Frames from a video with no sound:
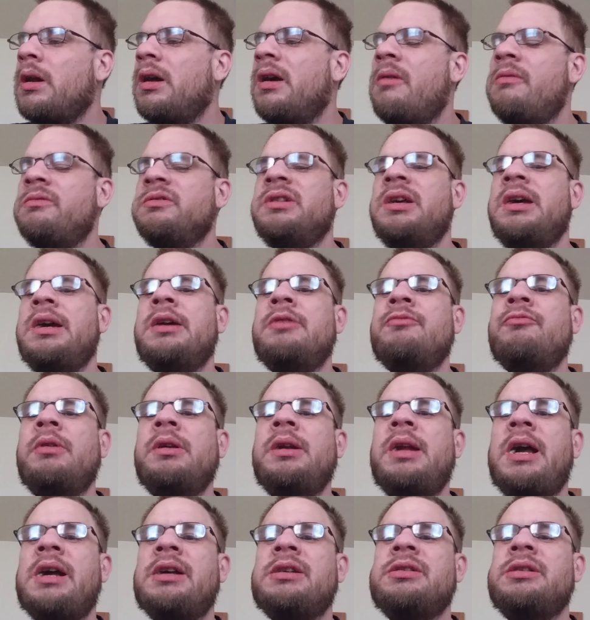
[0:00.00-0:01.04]
It was a hit and
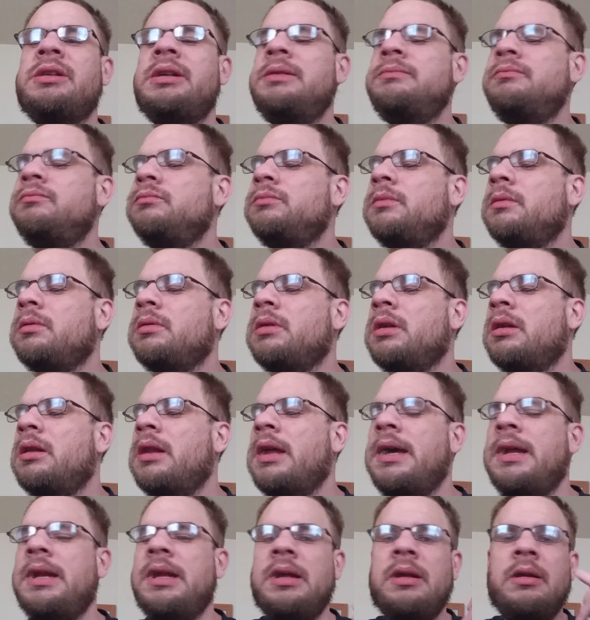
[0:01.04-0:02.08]
run accident. The
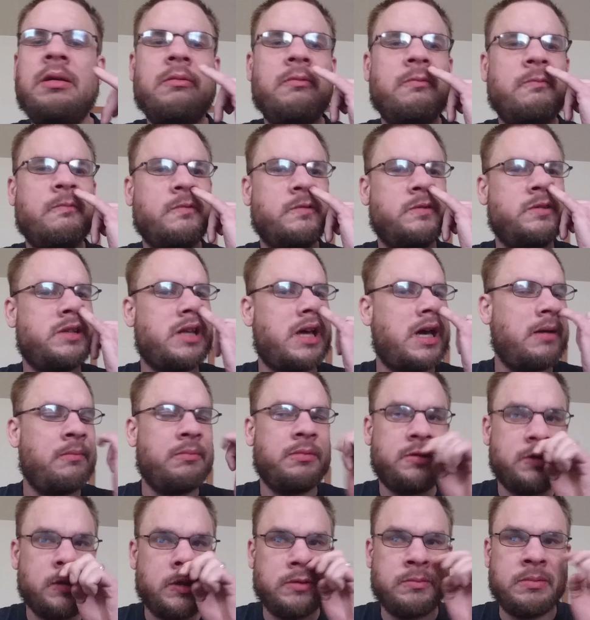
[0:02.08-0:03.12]
lady
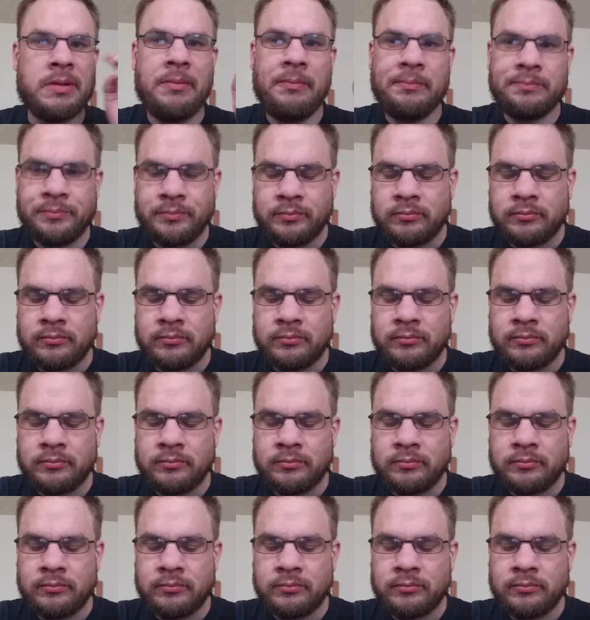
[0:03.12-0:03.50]
stopped, excuse me.